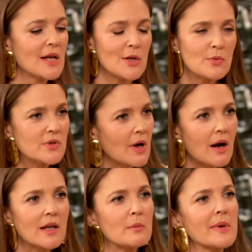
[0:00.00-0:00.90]
you
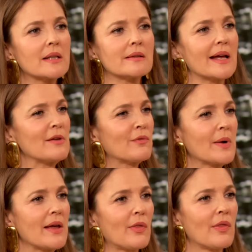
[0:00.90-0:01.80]
document life
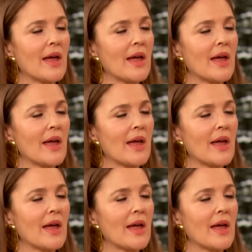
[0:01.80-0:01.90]
with.